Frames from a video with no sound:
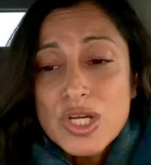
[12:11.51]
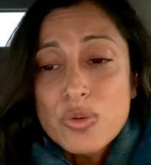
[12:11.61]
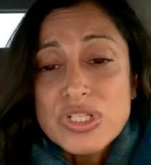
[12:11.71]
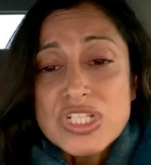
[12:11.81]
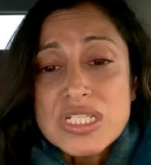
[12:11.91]

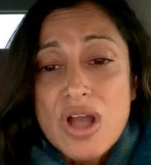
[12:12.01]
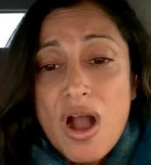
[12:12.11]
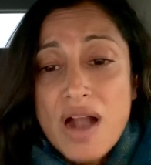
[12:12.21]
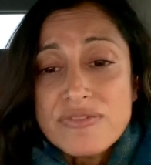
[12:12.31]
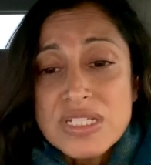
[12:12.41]
which is
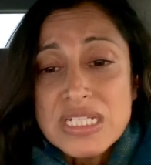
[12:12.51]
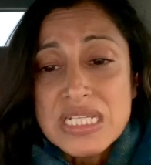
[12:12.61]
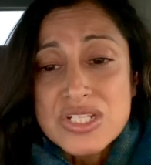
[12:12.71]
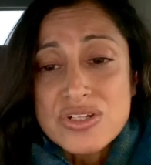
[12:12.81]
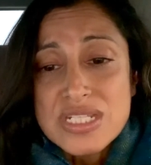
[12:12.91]
often
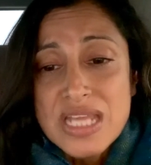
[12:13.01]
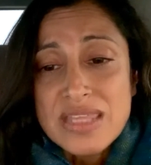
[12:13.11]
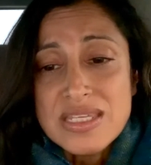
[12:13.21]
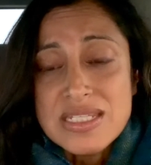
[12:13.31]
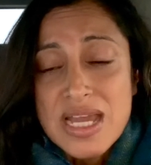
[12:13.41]
easier said
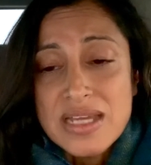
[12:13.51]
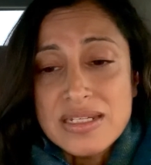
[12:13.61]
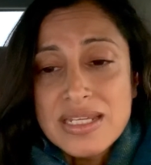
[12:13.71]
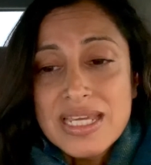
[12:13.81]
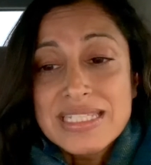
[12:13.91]
than done.
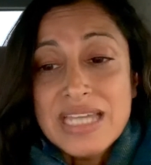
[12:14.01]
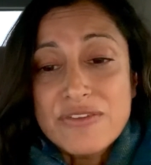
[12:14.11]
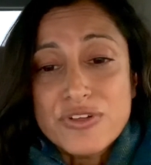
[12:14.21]
Yet